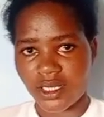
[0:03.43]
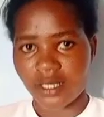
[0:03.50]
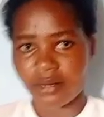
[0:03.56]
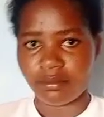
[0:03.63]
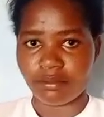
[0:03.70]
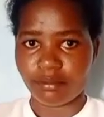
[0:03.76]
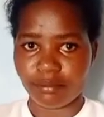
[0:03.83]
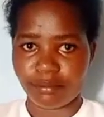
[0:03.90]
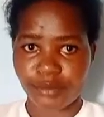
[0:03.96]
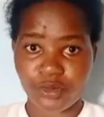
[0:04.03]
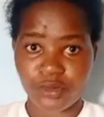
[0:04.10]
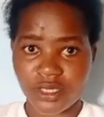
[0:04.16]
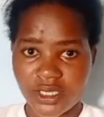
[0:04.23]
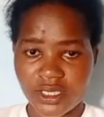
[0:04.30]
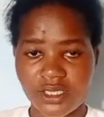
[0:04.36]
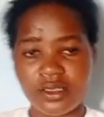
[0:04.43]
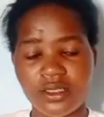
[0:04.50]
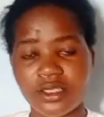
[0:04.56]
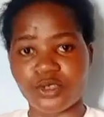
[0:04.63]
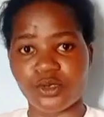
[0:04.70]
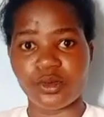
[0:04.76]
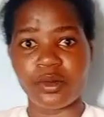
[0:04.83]
I'm Purity,
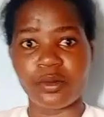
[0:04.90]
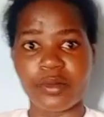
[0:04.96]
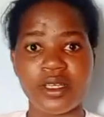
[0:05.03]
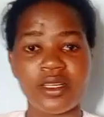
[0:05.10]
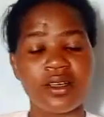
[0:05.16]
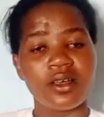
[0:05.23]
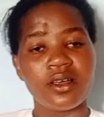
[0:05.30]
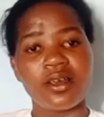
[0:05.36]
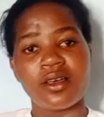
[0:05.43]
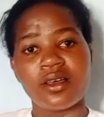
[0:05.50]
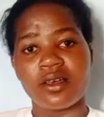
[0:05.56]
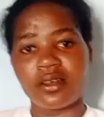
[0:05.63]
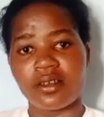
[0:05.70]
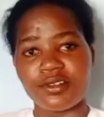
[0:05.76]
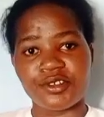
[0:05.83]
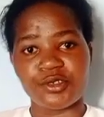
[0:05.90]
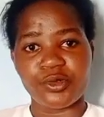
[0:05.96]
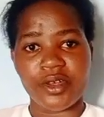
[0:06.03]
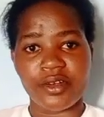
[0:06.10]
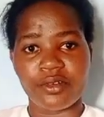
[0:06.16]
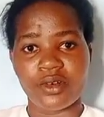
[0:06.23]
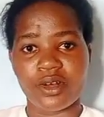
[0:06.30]
as you know me, and
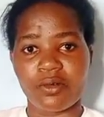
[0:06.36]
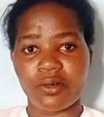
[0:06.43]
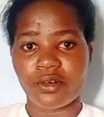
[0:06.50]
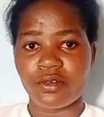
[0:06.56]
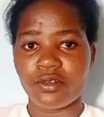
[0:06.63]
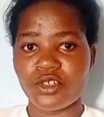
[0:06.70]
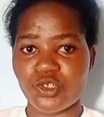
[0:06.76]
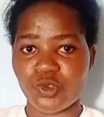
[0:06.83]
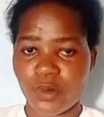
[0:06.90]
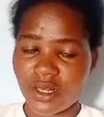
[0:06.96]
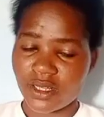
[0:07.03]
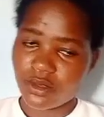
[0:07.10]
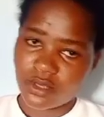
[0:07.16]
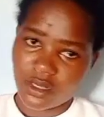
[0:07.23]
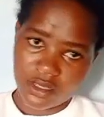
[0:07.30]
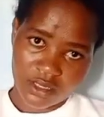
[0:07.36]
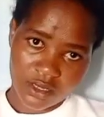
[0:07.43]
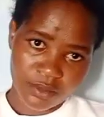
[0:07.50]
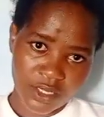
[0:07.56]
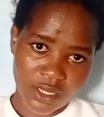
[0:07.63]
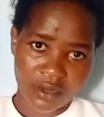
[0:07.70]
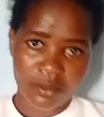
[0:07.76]
we are on our road to 1,000
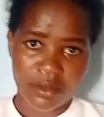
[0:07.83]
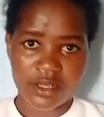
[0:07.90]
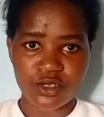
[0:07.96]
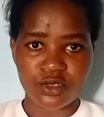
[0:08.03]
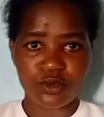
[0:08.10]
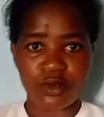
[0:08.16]
subscribers.